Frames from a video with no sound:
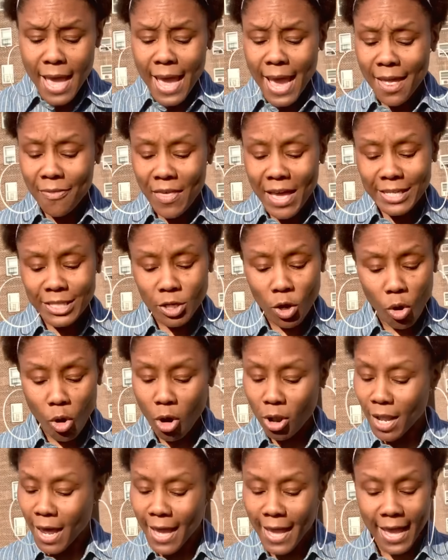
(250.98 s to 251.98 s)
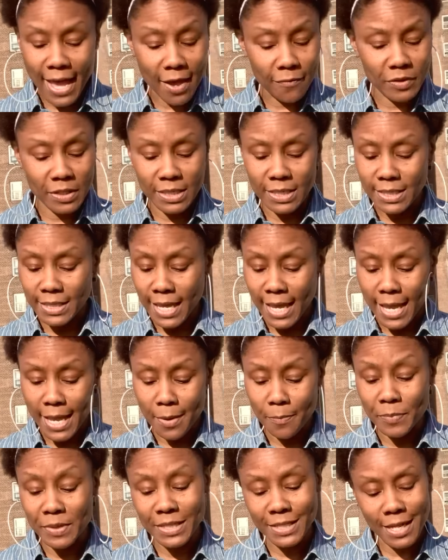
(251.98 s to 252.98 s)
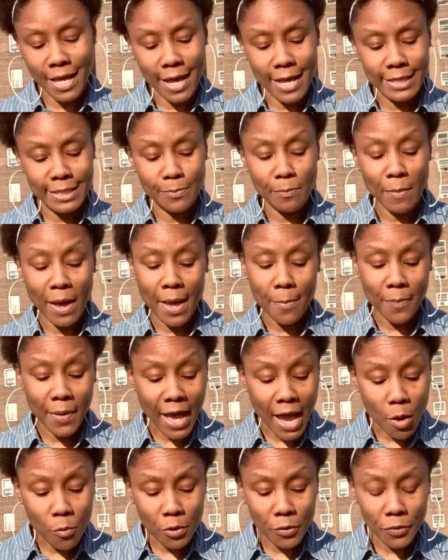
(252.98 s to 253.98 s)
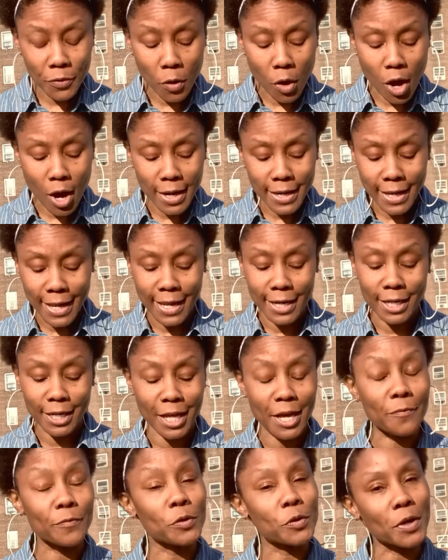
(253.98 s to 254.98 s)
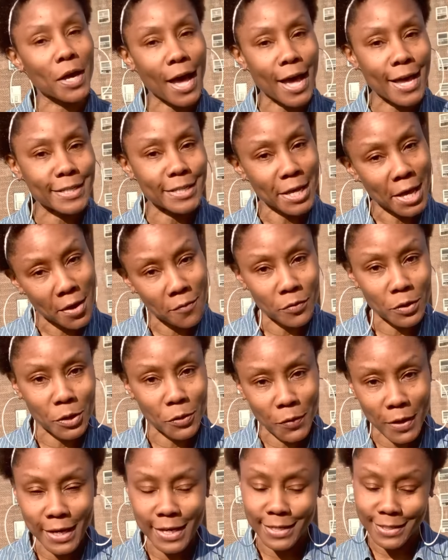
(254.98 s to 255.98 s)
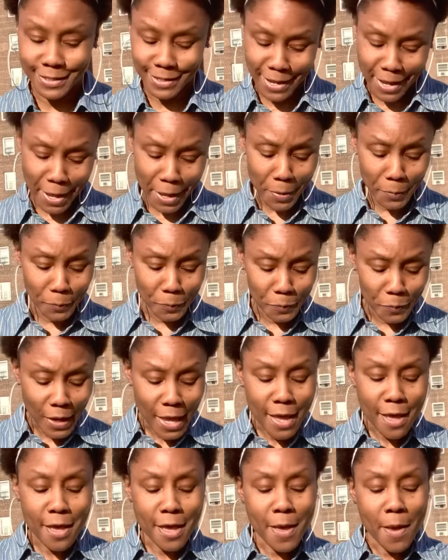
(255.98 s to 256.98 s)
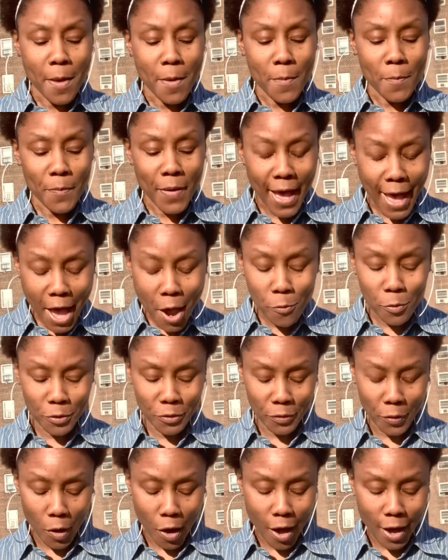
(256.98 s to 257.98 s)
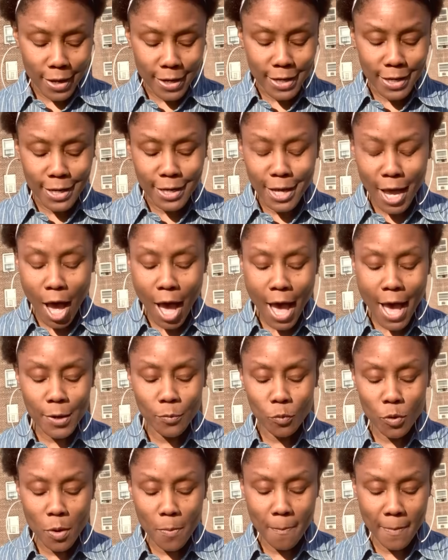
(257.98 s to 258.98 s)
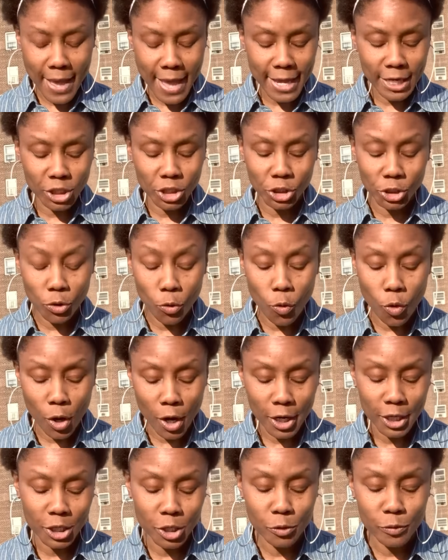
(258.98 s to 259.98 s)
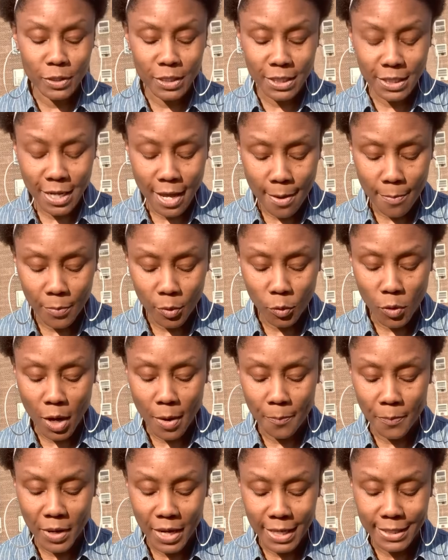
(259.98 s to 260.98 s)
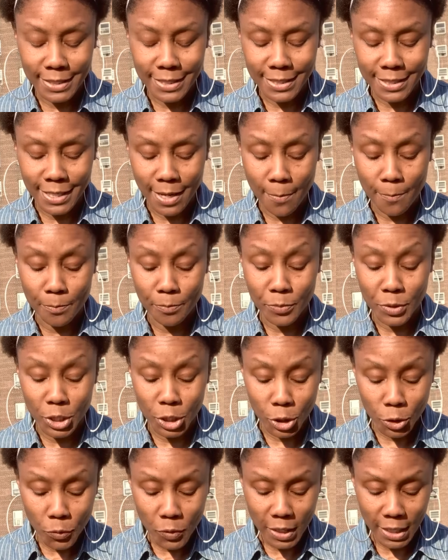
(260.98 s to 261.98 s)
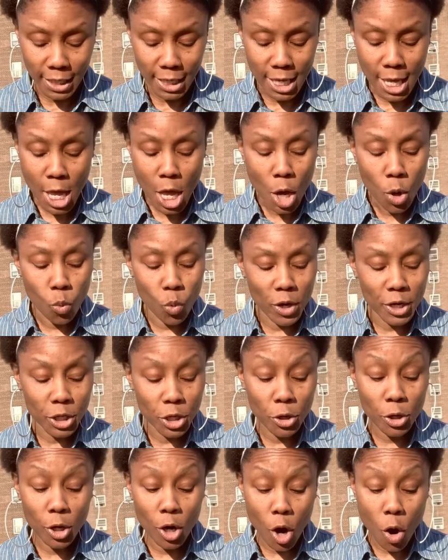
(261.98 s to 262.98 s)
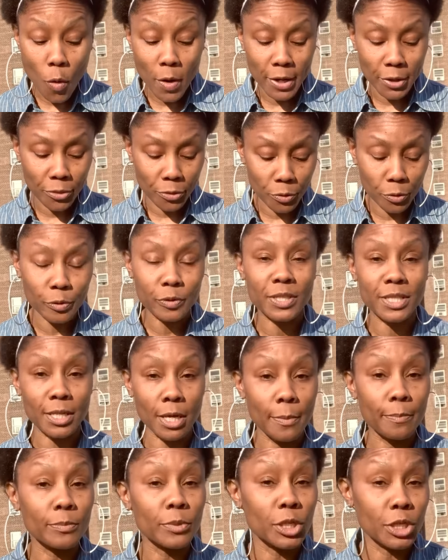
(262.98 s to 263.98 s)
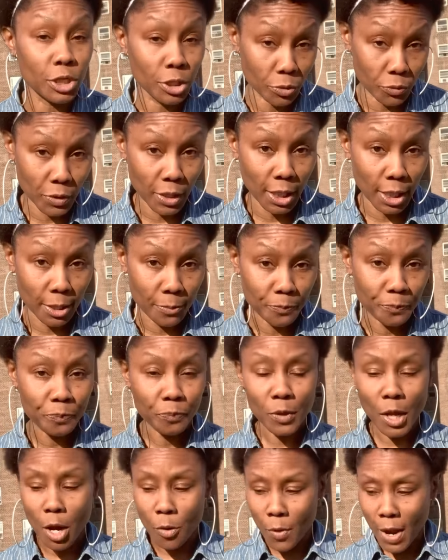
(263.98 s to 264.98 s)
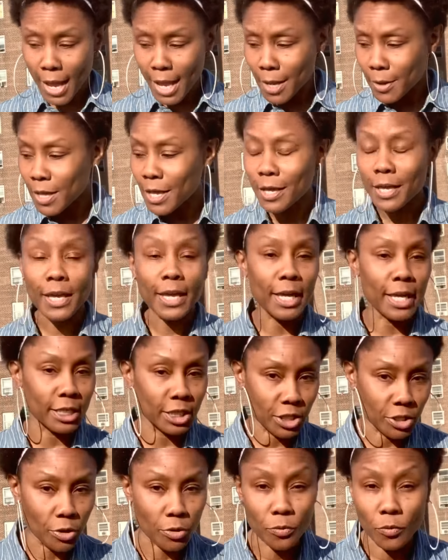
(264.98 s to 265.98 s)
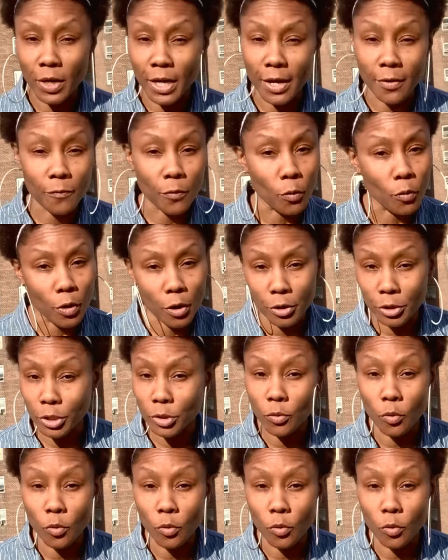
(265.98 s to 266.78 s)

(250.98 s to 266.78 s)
And that's all I have to say besides my power thought and love you guys. Have a great day. Power thought. God will make sure you stumble upon some beauty when you're going through some duty. All right? Insert whatever word you